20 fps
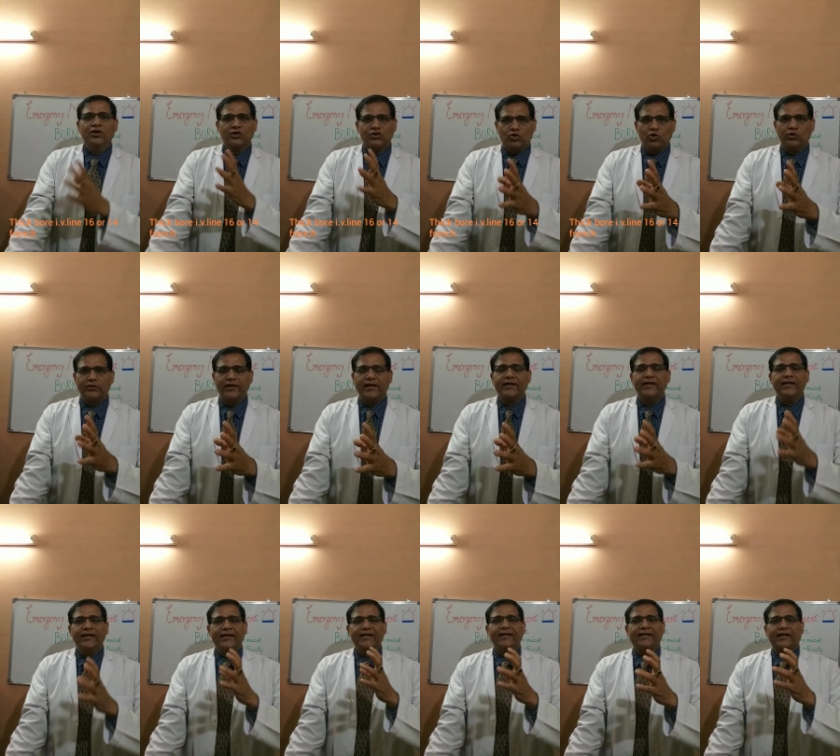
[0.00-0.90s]
so that
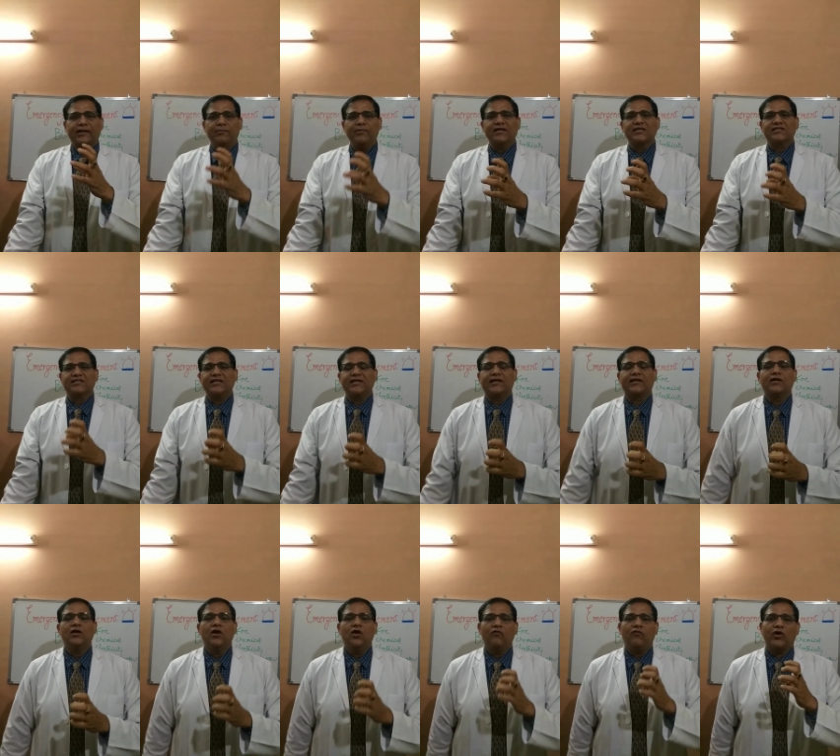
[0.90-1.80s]
it remains there
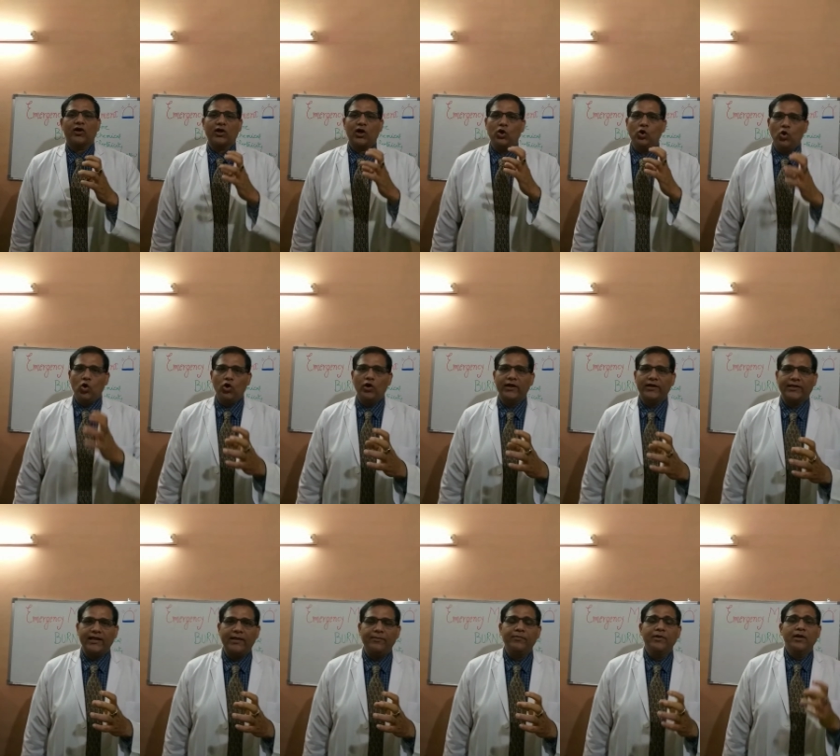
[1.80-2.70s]
for a longer
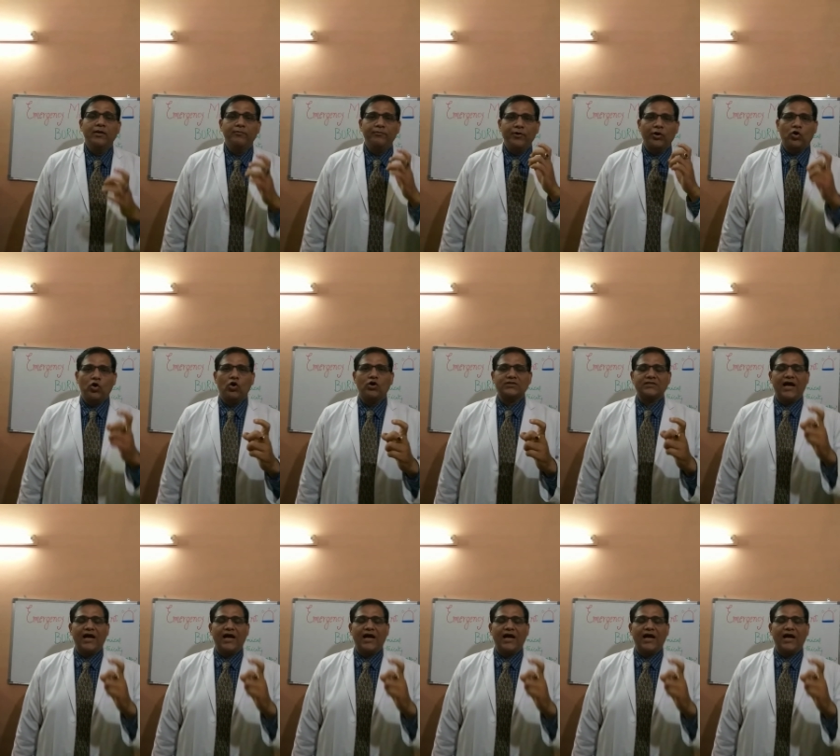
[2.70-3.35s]
time, because